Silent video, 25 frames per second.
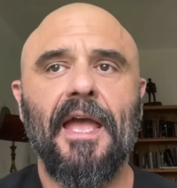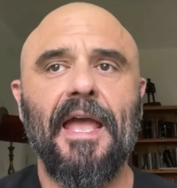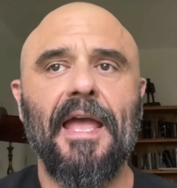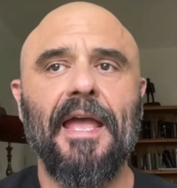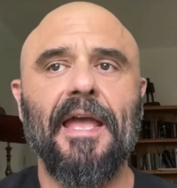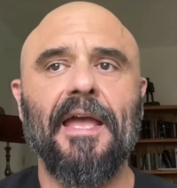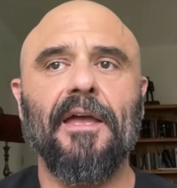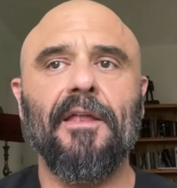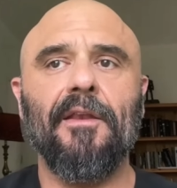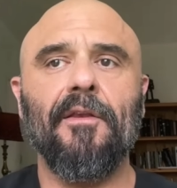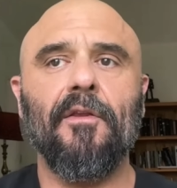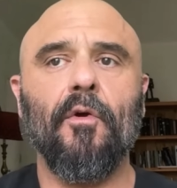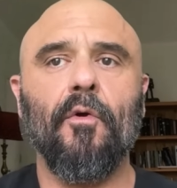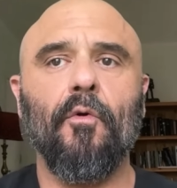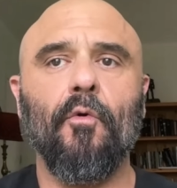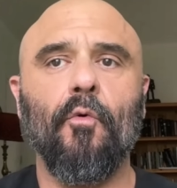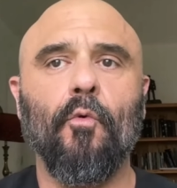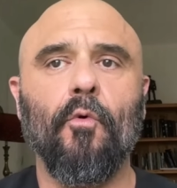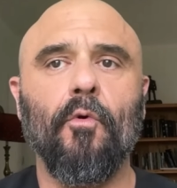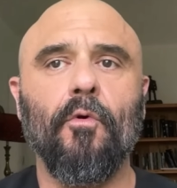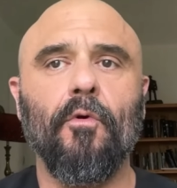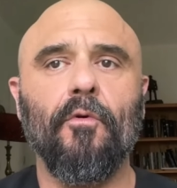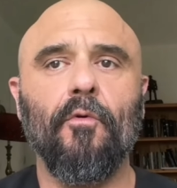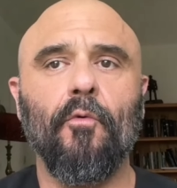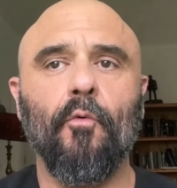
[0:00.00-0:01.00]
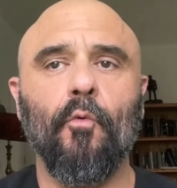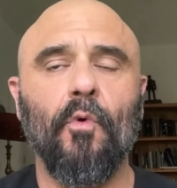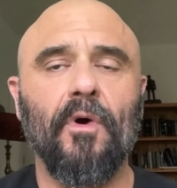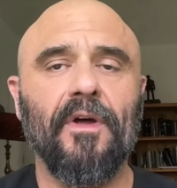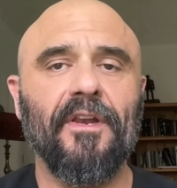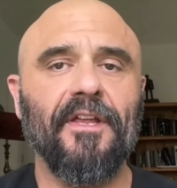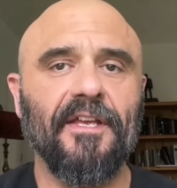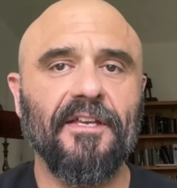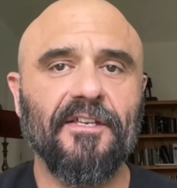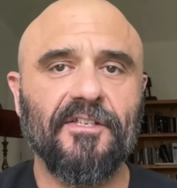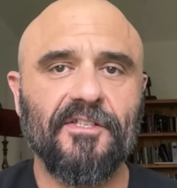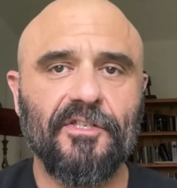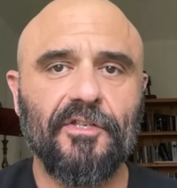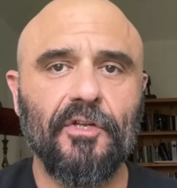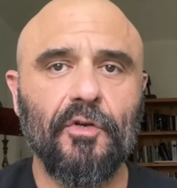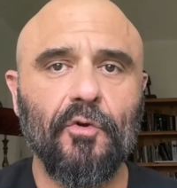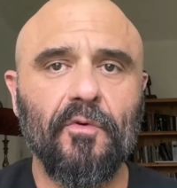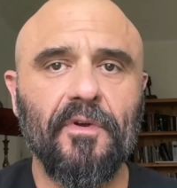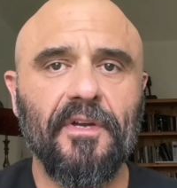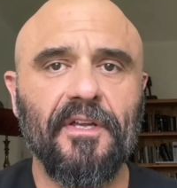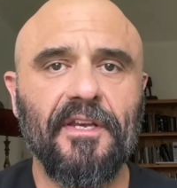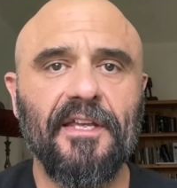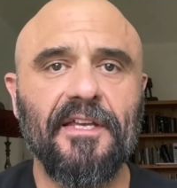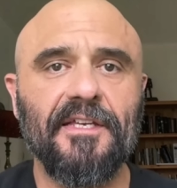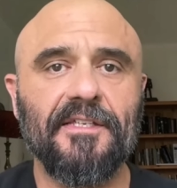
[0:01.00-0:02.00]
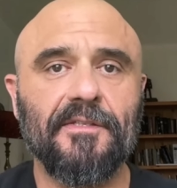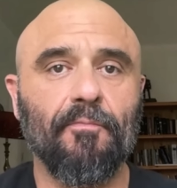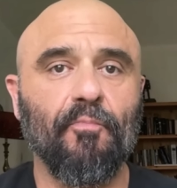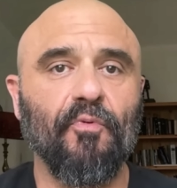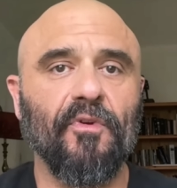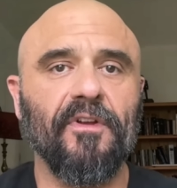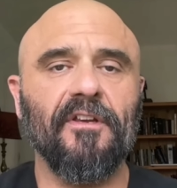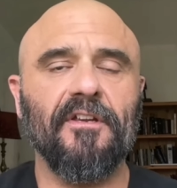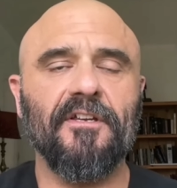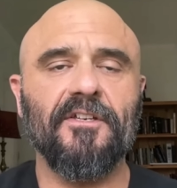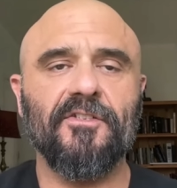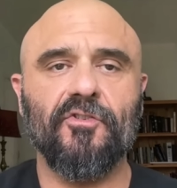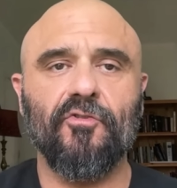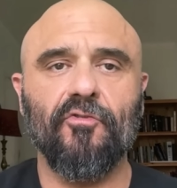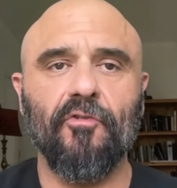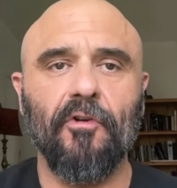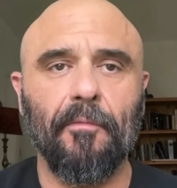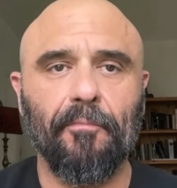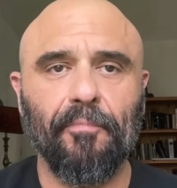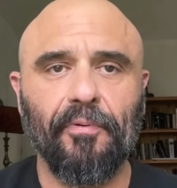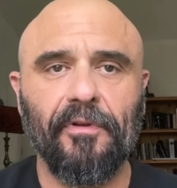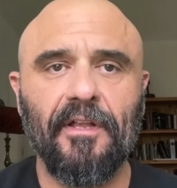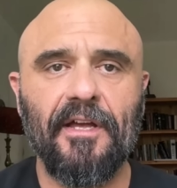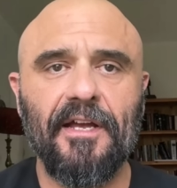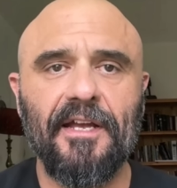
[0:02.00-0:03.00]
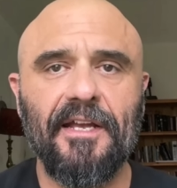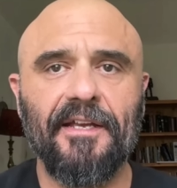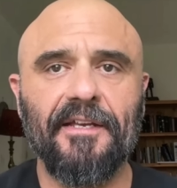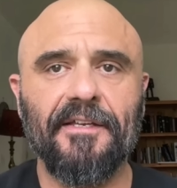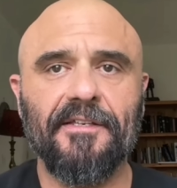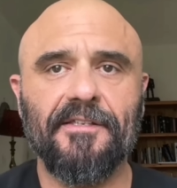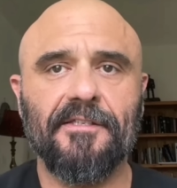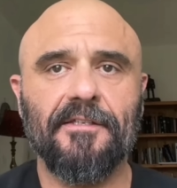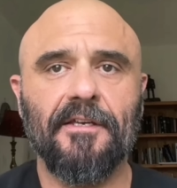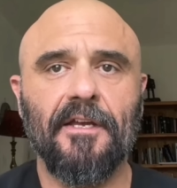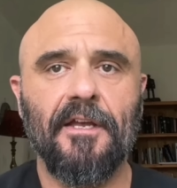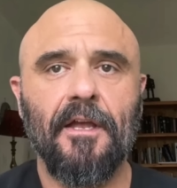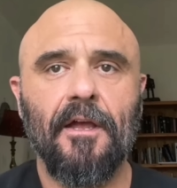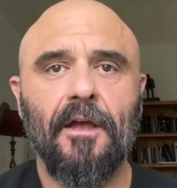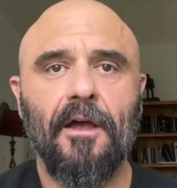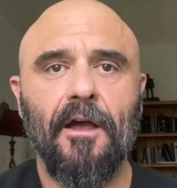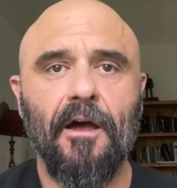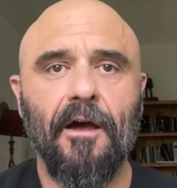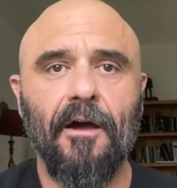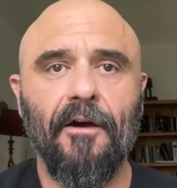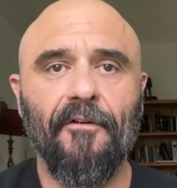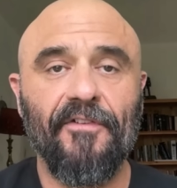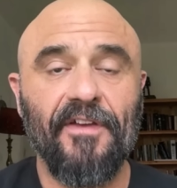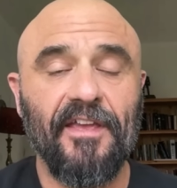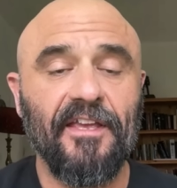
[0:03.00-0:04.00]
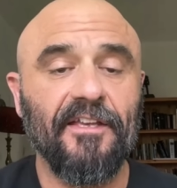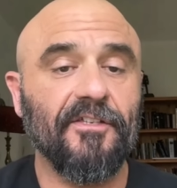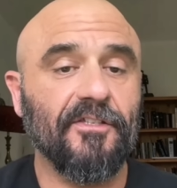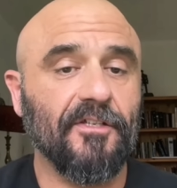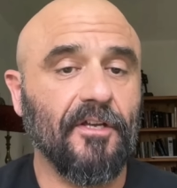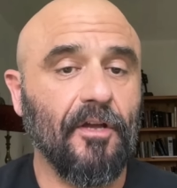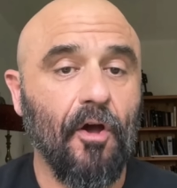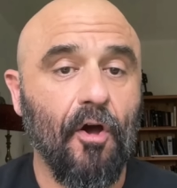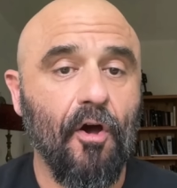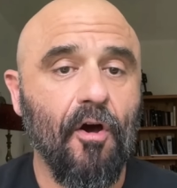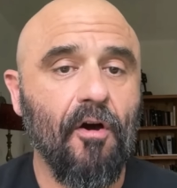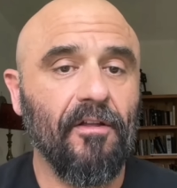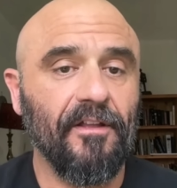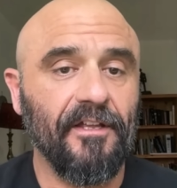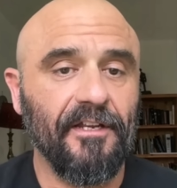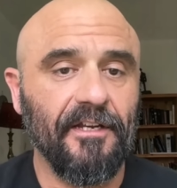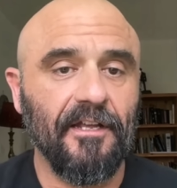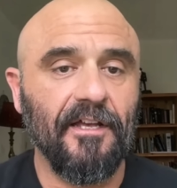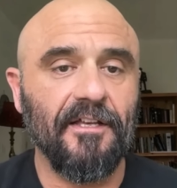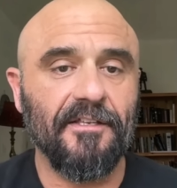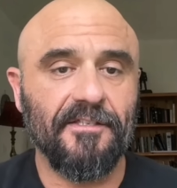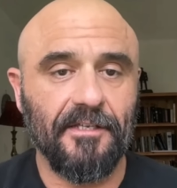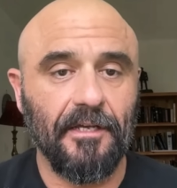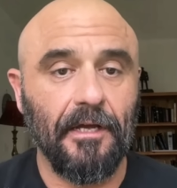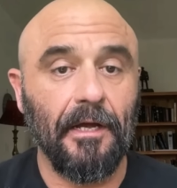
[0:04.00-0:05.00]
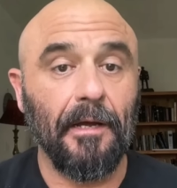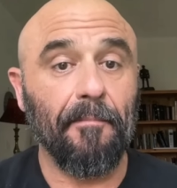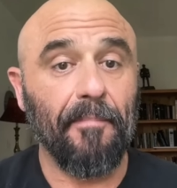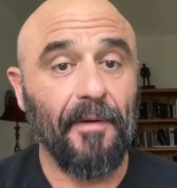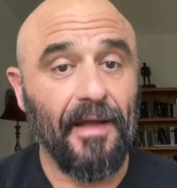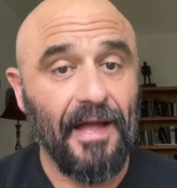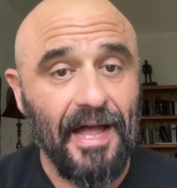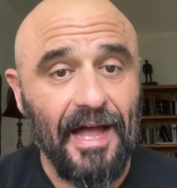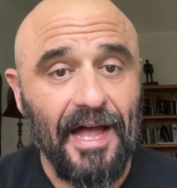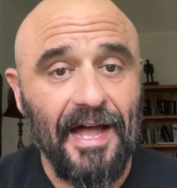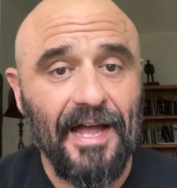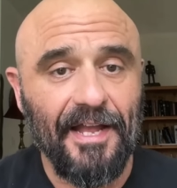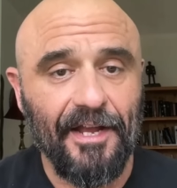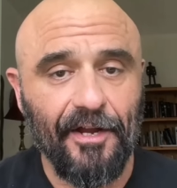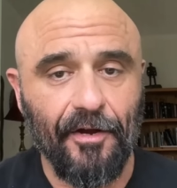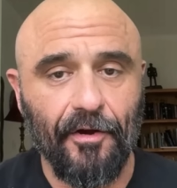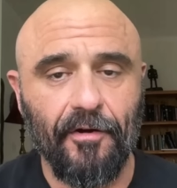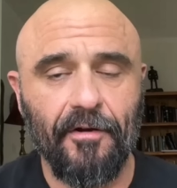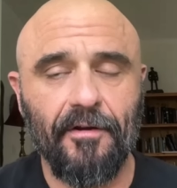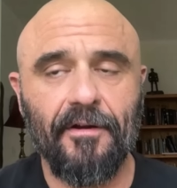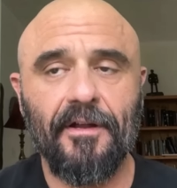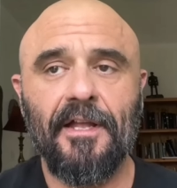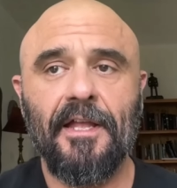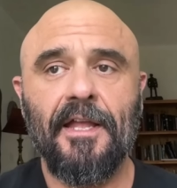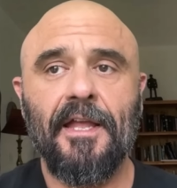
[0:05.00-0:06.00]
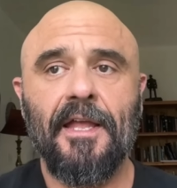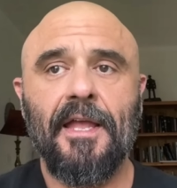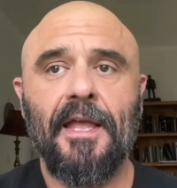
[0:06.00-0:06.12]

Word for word: And what he's doing, he's bringing us to a place of he's calling us up higher.